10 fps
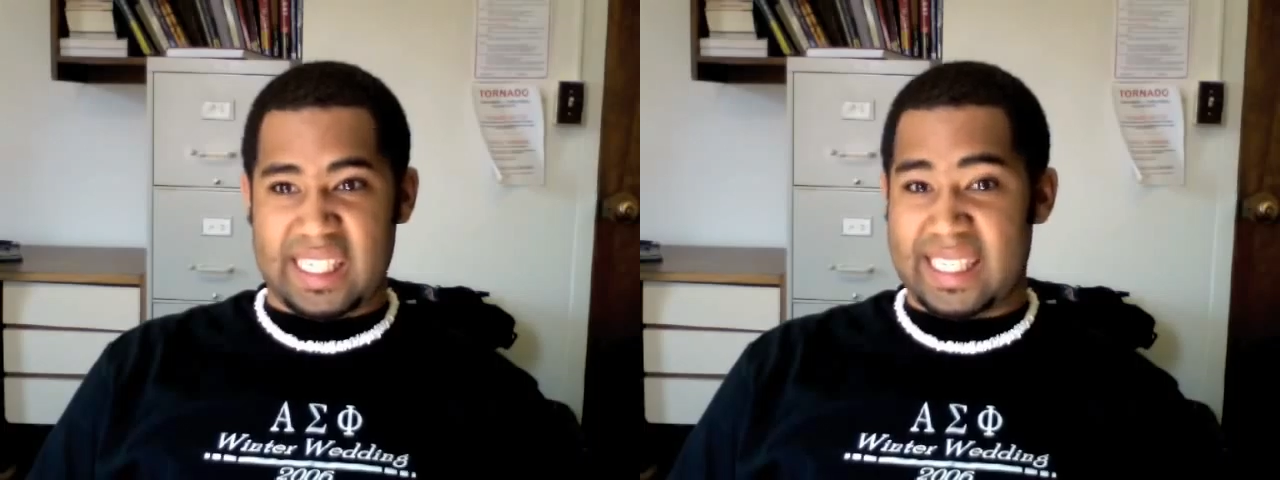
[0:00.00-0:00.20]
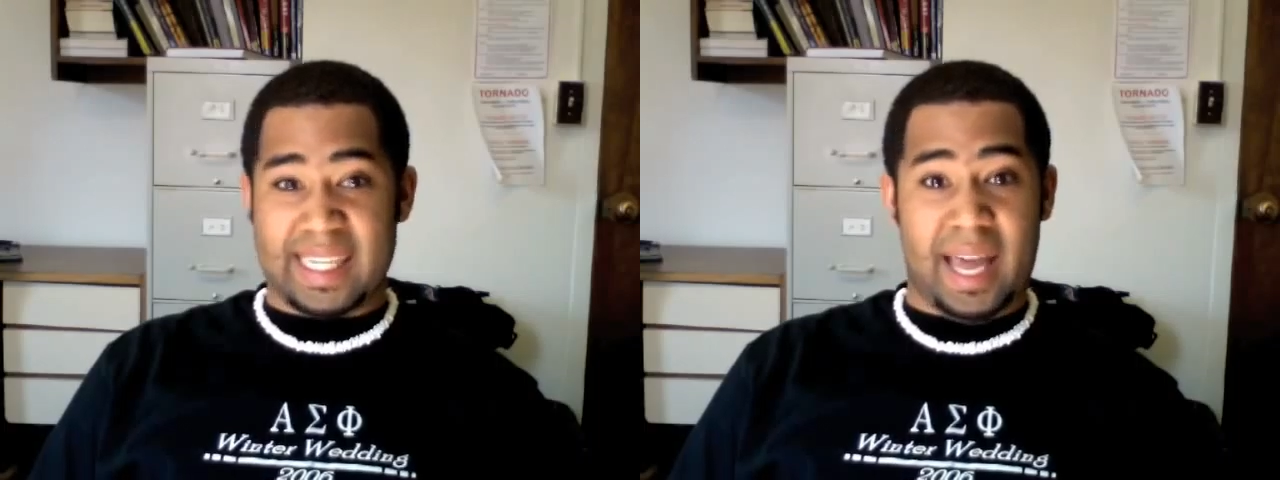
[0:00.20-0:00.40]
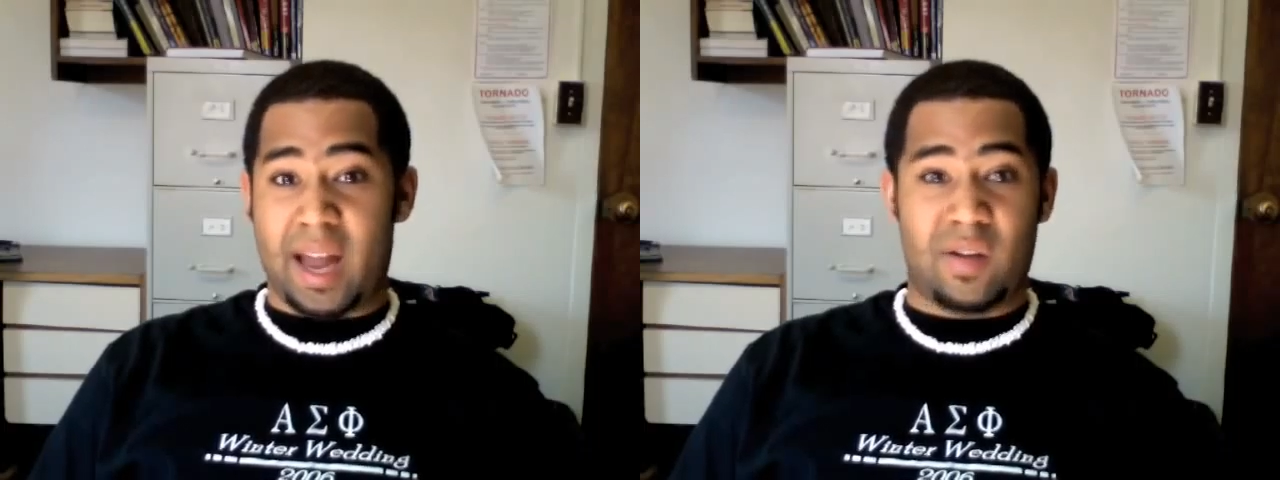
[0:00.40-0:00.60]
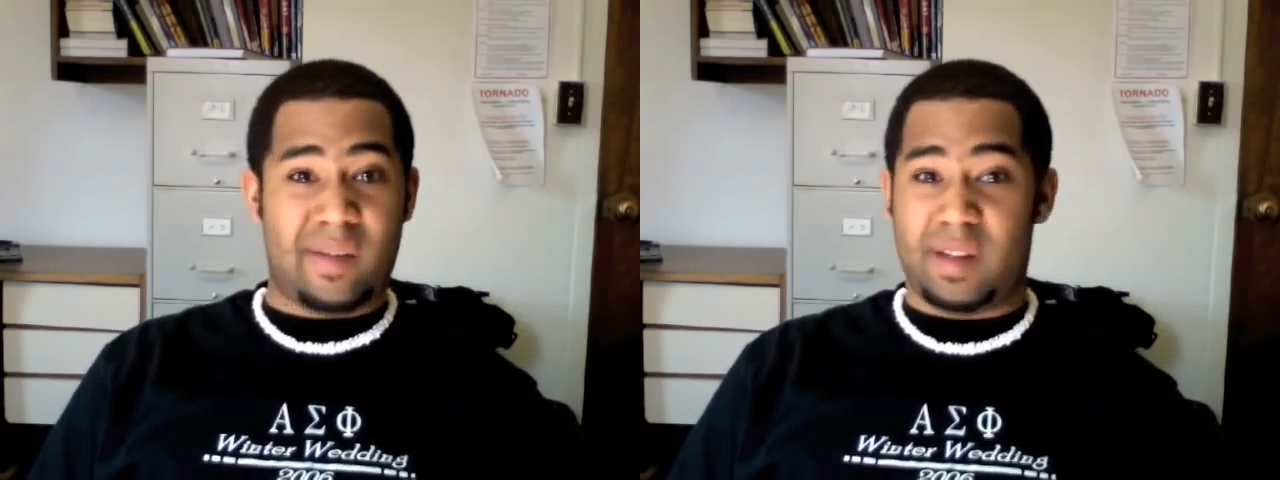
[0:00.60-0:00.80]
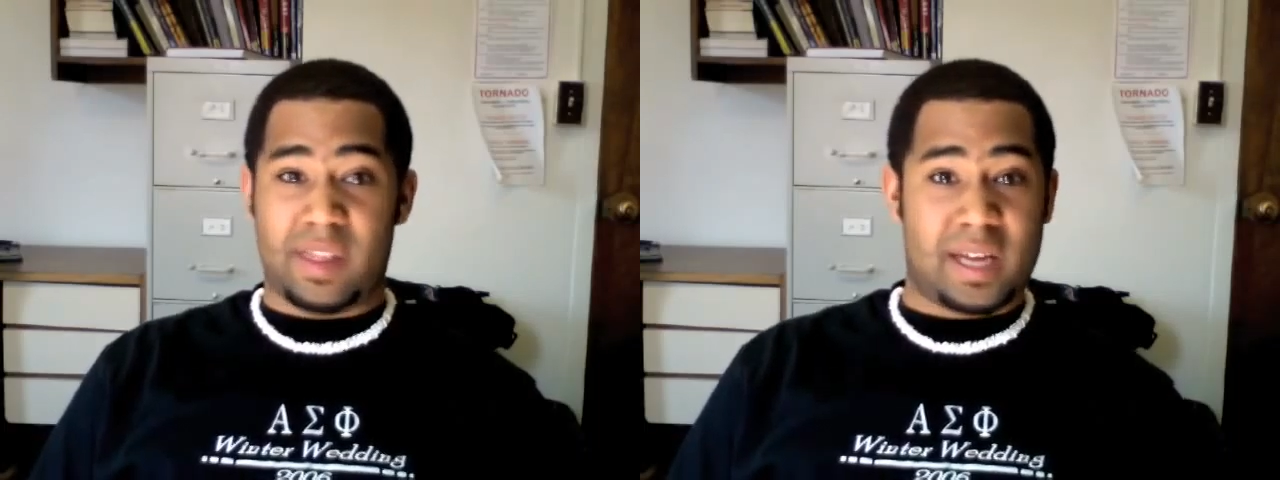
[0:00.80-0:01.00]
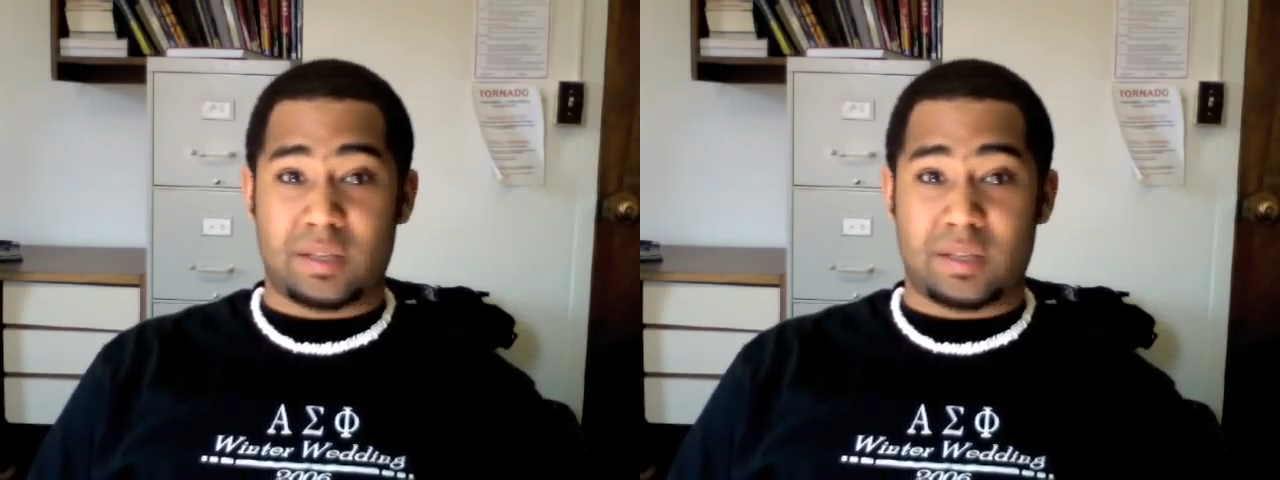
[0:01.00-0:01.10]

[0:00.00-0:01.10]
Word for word: I don't have anything